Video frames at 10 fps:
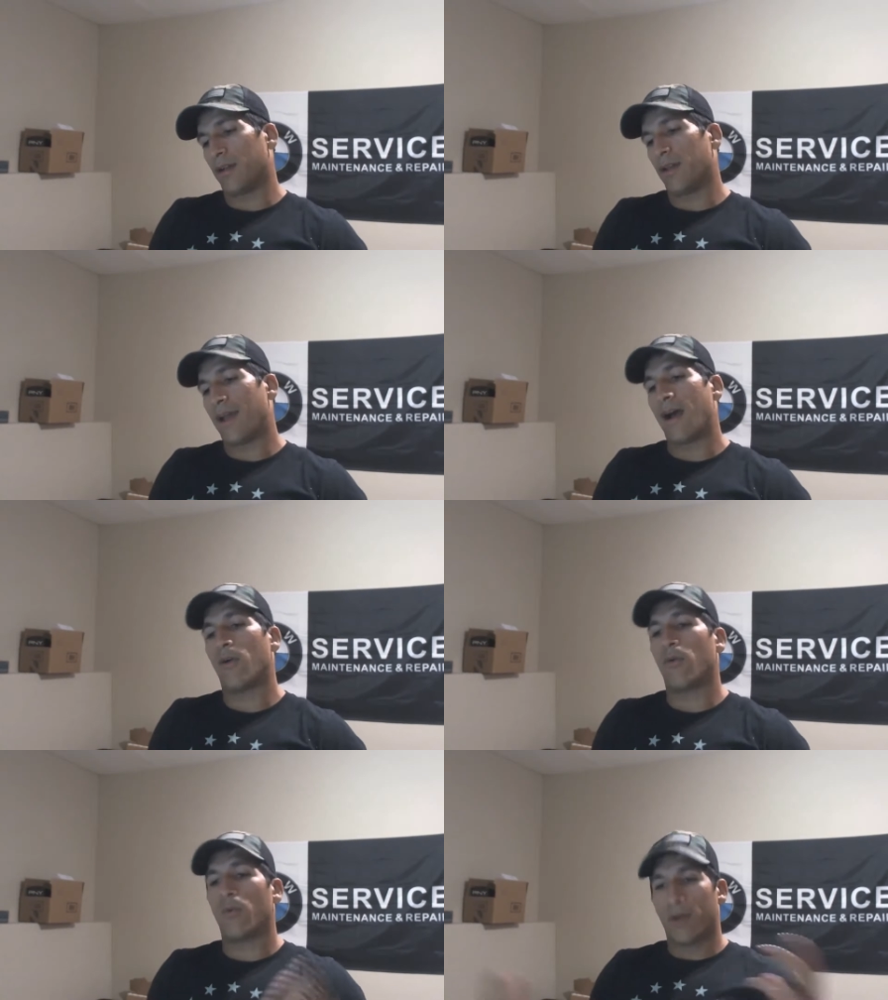
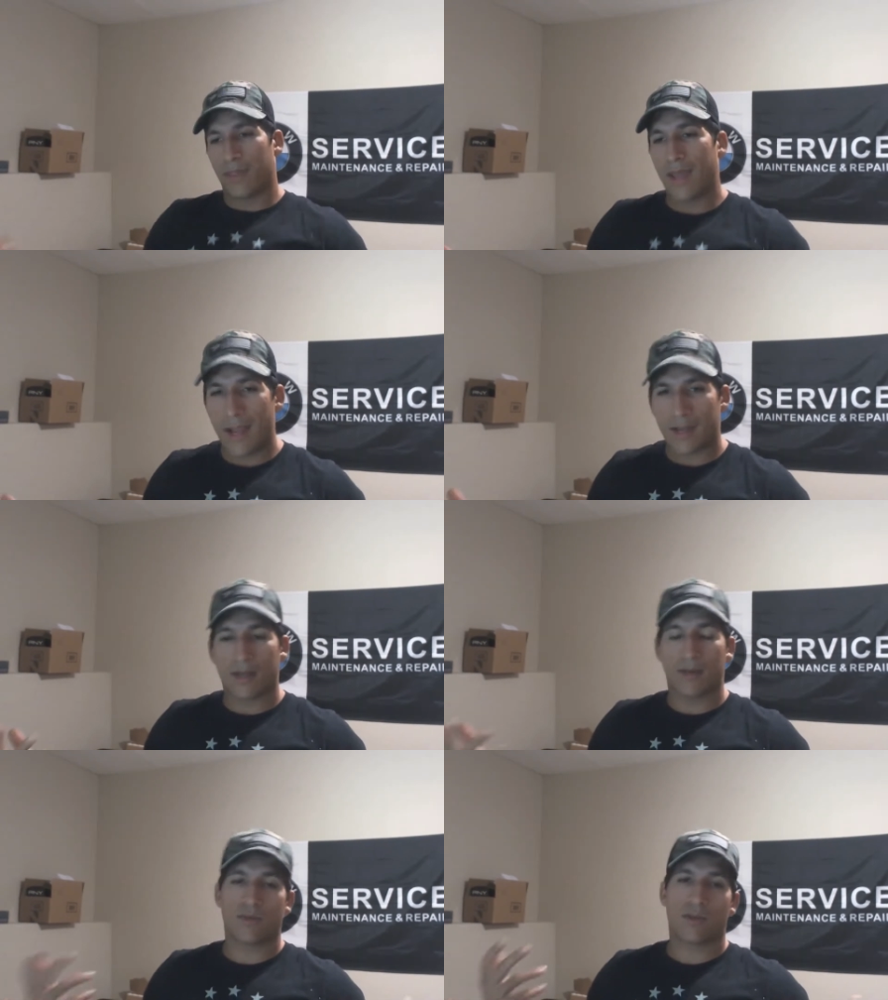Now with that
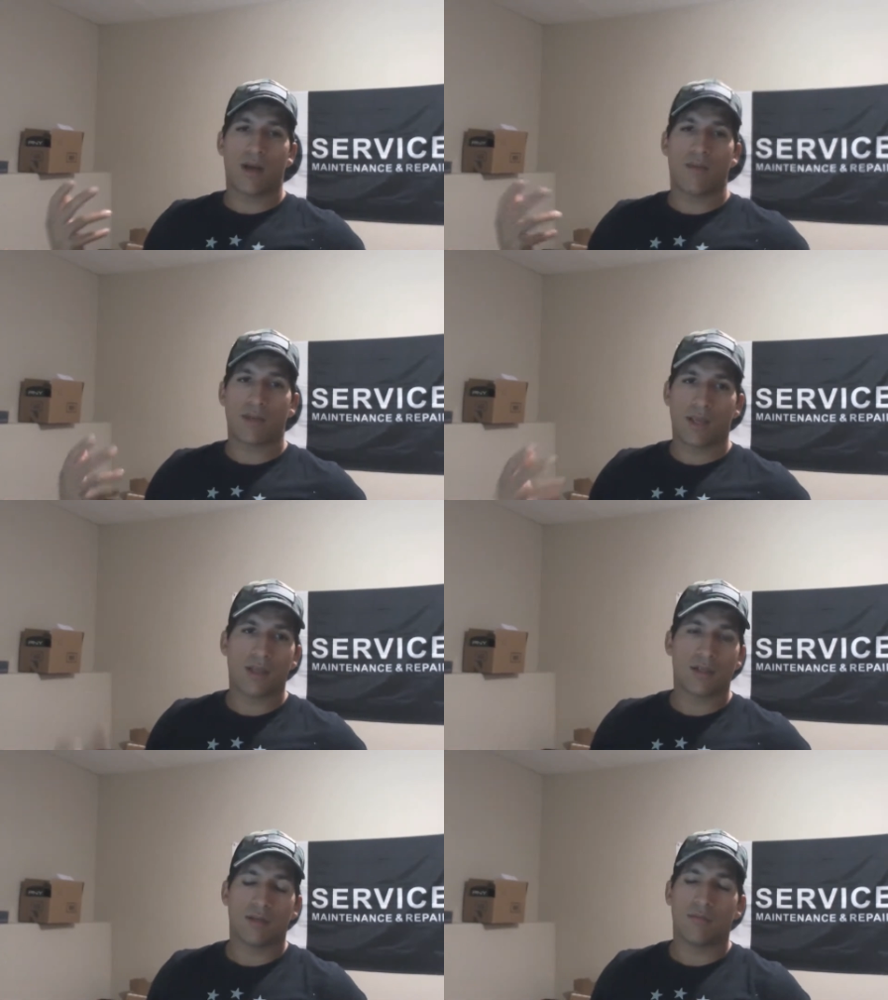comes
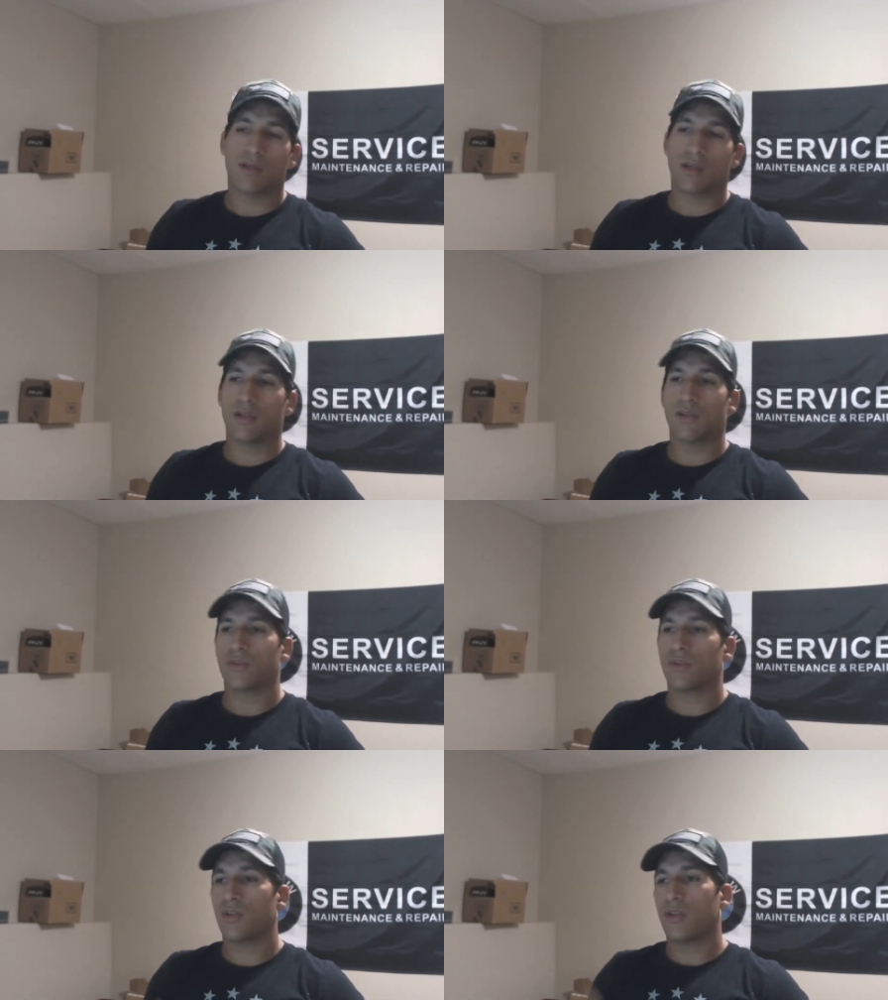complication,
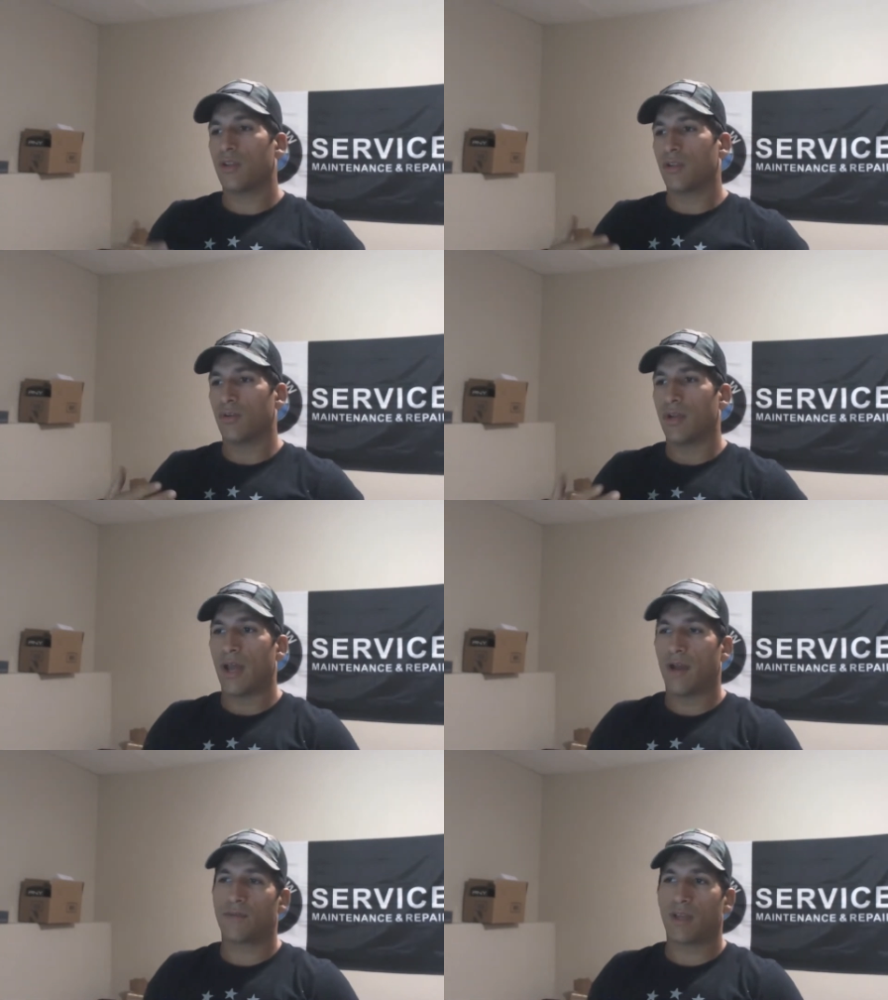because you would
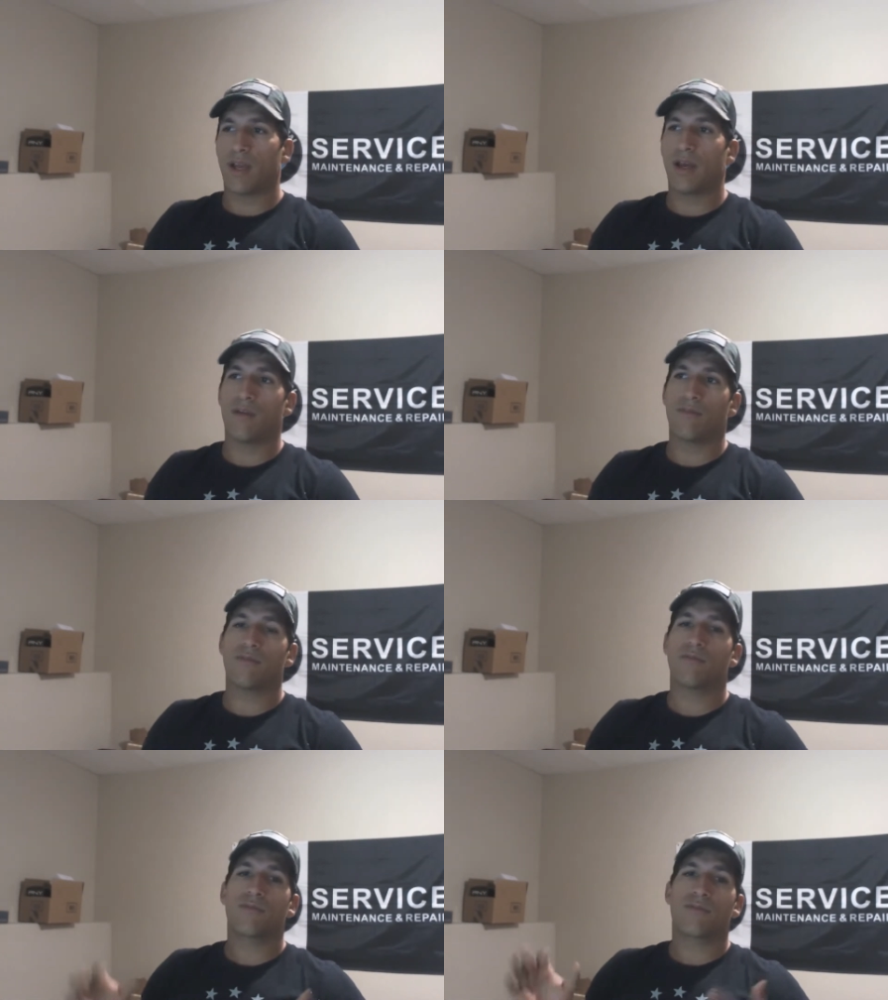have to have
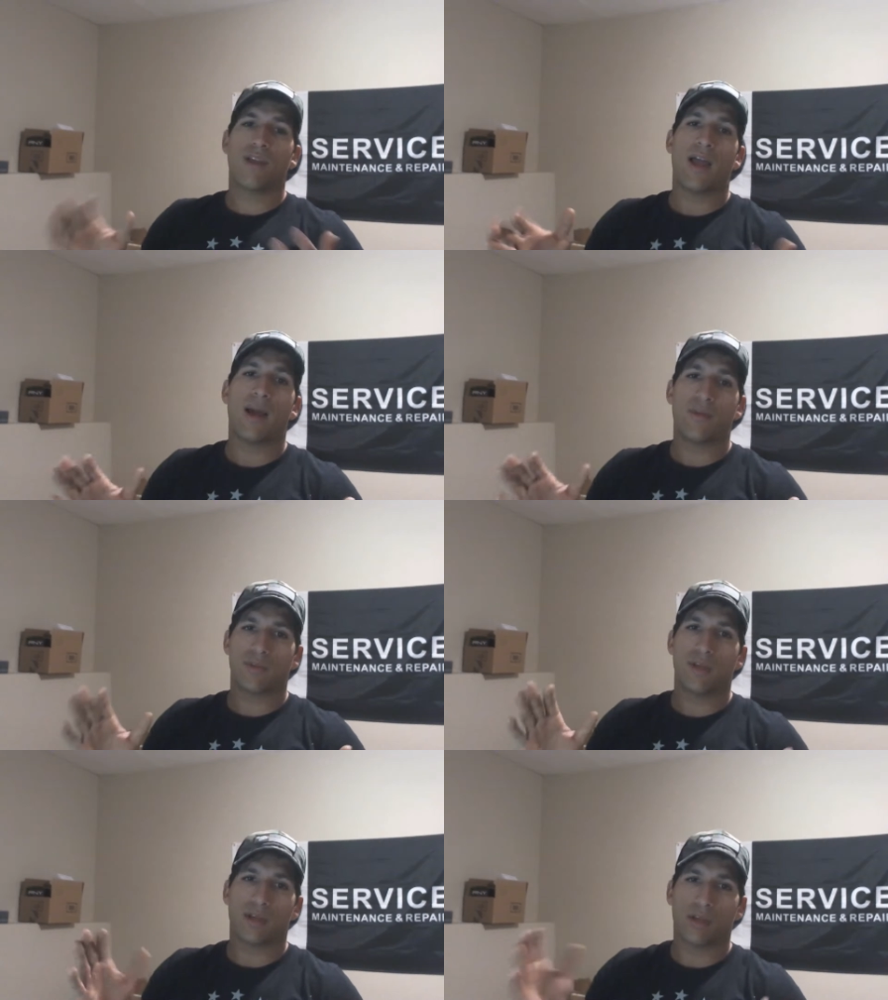flaps
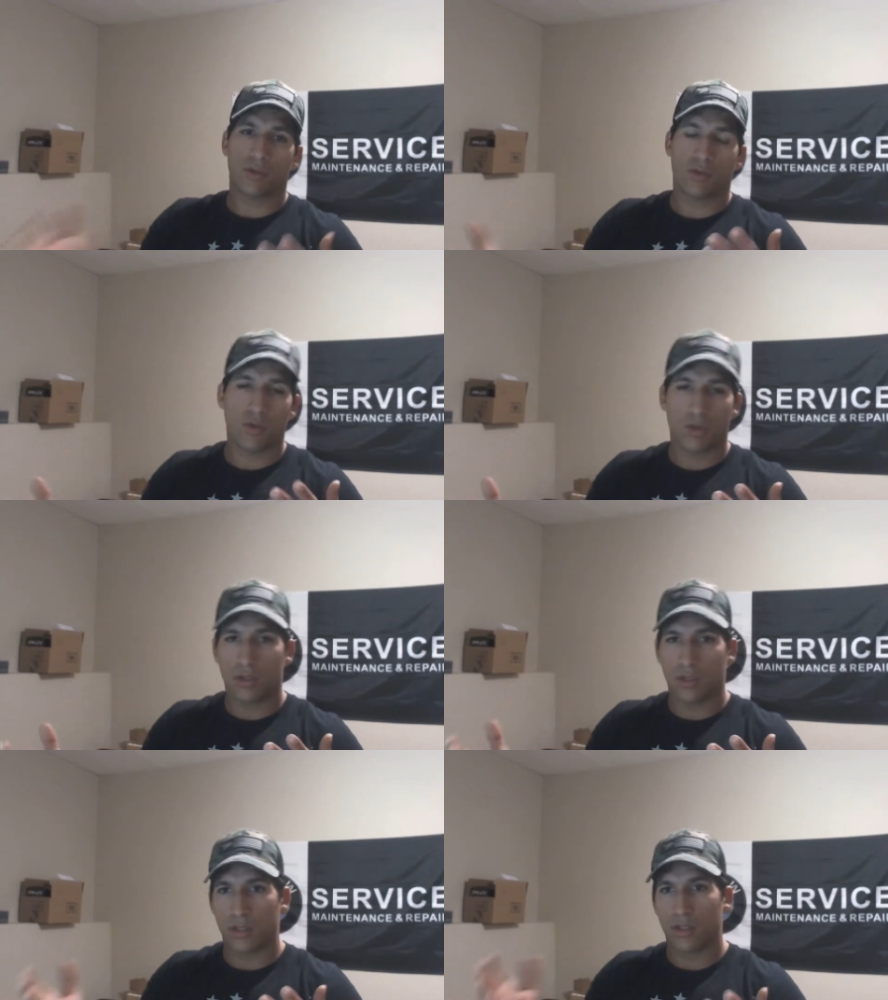that
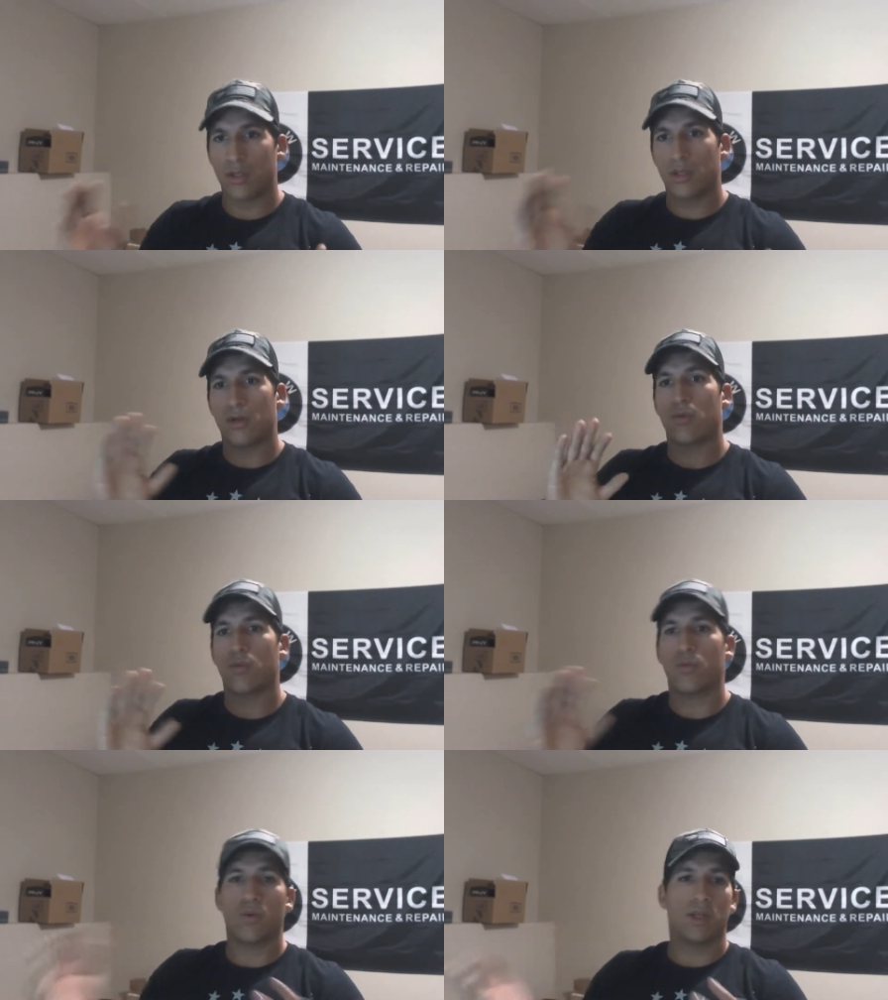control
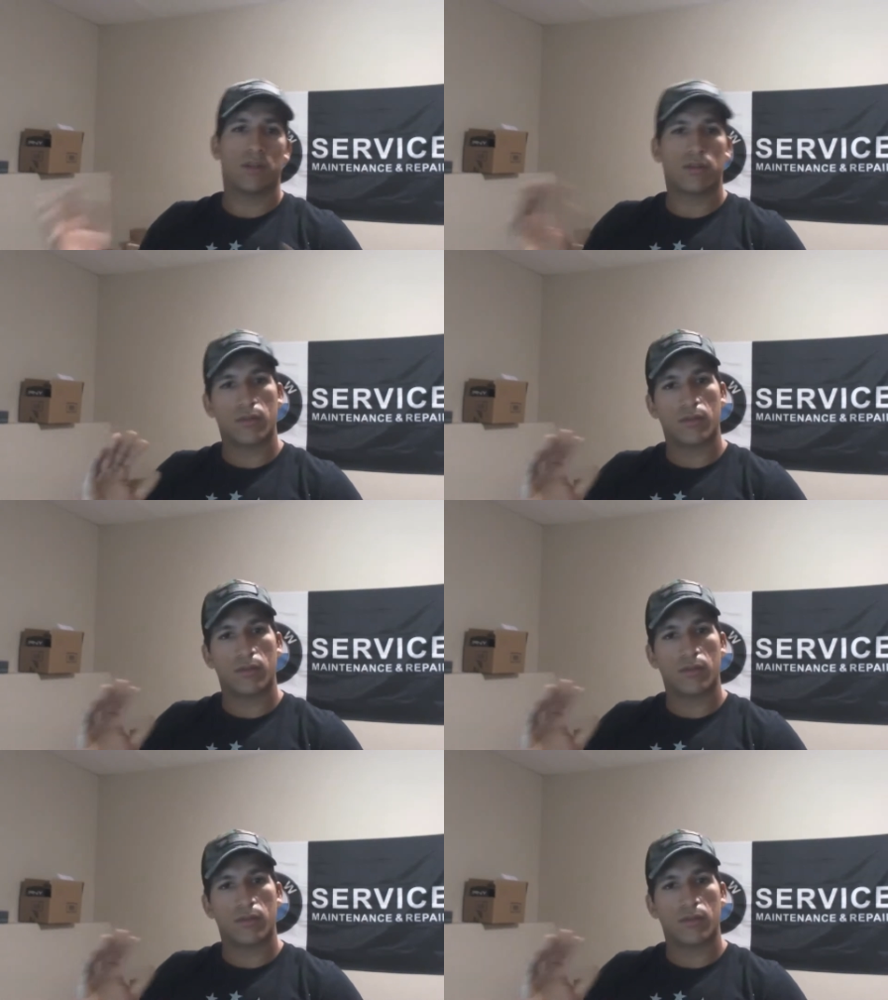what